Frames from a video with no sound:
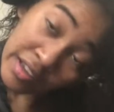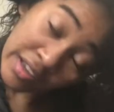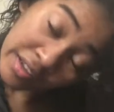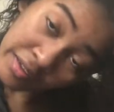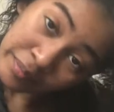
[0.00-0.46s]

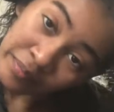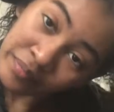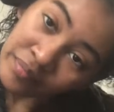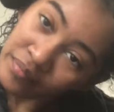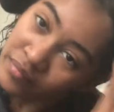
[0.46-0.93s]

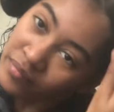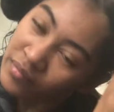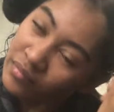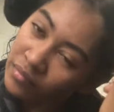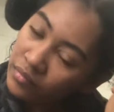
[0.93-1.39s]

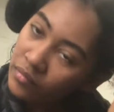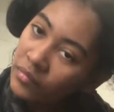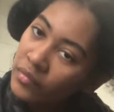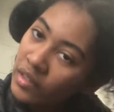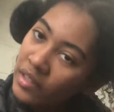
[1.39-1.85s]

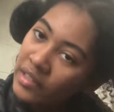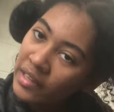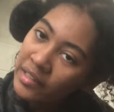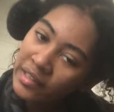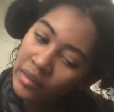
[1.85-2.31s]

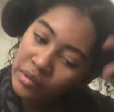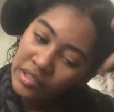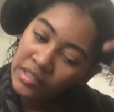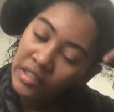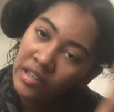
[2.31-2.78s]
Yeah, like I was
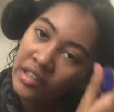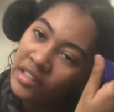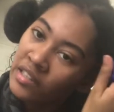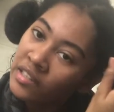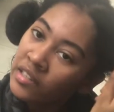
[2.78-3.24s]
saying,
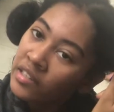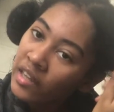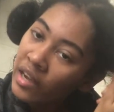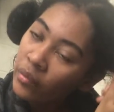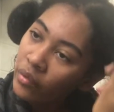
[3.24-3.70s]

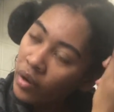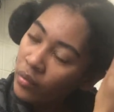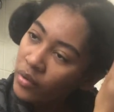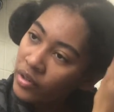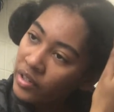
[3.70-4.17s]
I
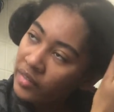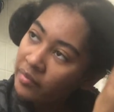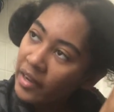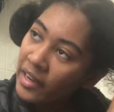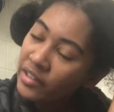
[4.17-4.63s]
wonder if
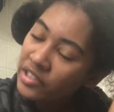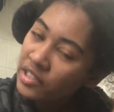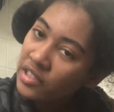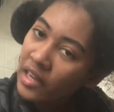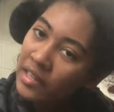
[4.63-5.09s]
my hair just
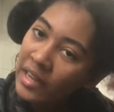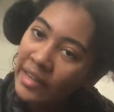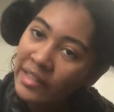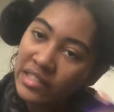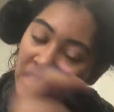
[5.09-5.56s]
does not
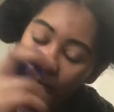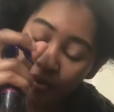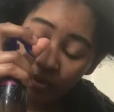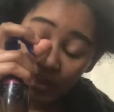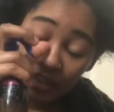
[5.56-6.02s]
like the
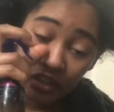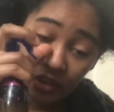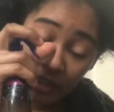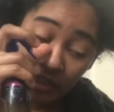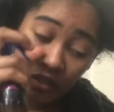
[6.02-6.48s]
shampoo and
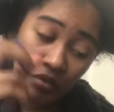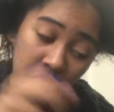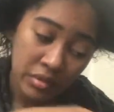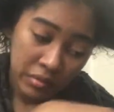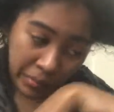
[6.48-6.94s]
conditioner I
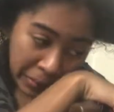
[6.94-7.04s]
use.